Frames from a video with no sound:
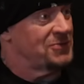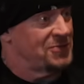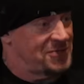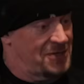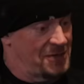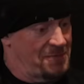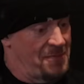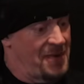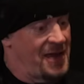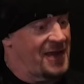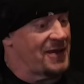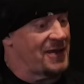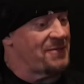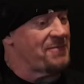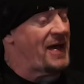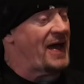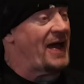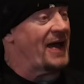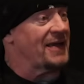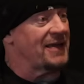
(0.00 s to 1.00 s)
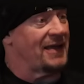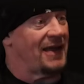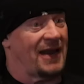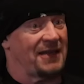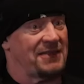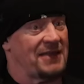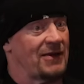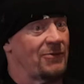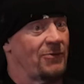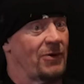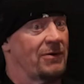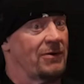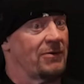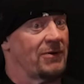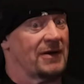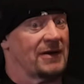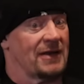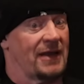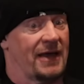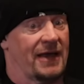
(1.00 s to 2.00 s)
to make it back. And I think we were
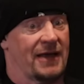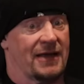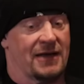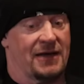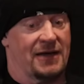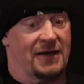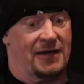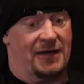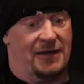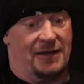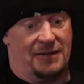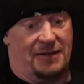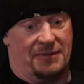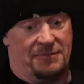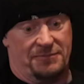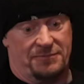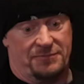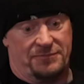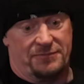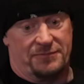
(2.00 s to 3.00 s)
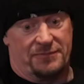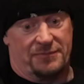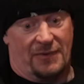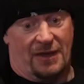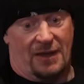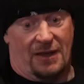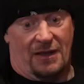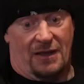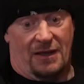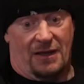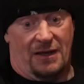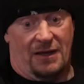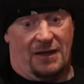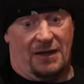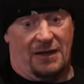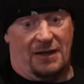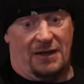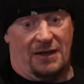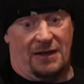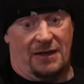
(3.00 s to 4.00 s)
in like, um, uh,
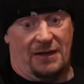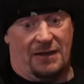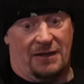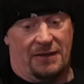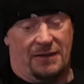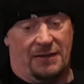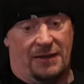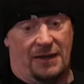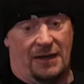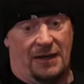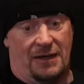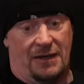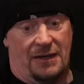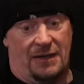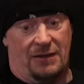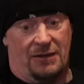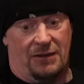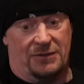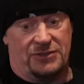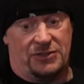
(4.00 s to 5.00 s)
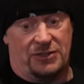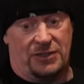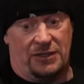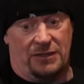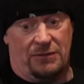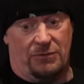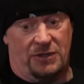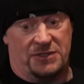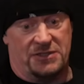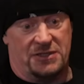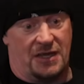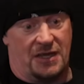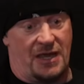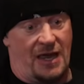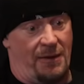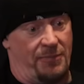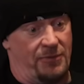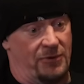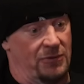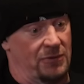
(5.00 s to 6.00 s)
oh, she, what's the
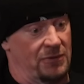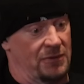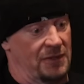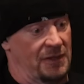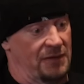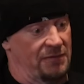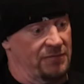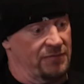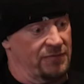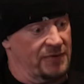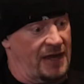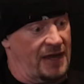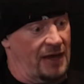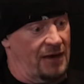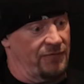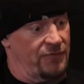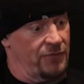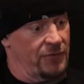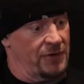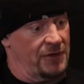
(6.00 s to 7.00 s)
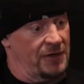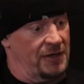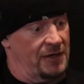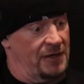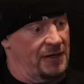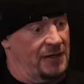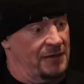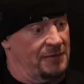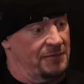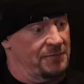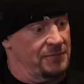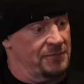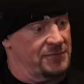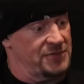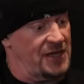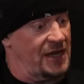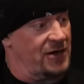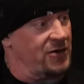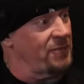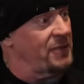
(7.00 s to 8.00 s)
capital of California? Sacramento. Uh,
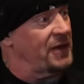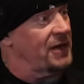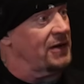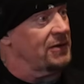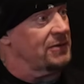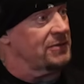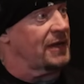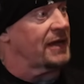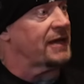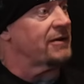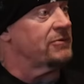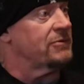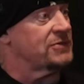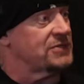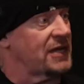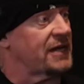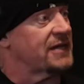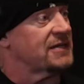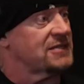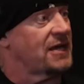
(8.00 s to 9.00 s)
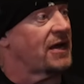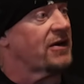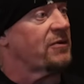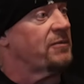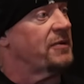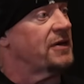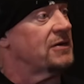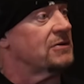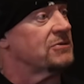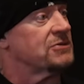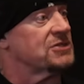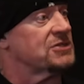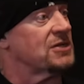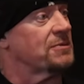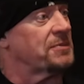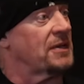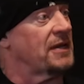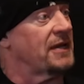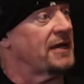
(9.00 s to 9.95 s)
Sacramento, like it was like Sacramento or something